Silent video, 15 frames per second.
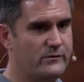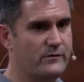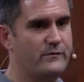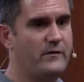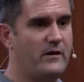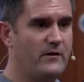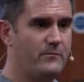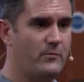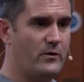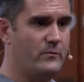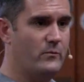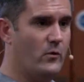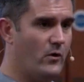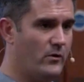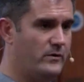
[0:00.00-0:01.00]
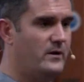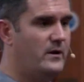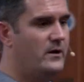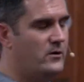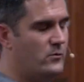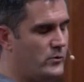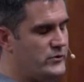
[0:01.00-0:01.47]
So 5.1,
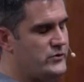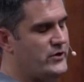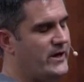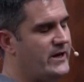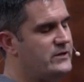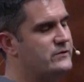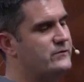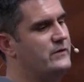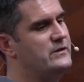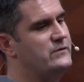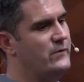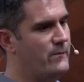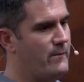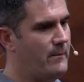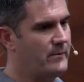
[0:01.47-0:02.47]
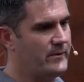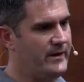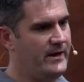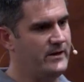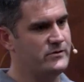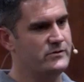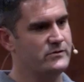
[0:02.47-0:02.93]
we changed vSphere
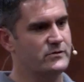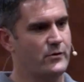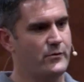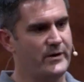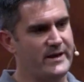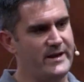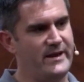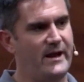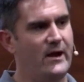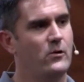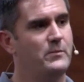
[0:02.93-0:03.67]
Replication so that it can now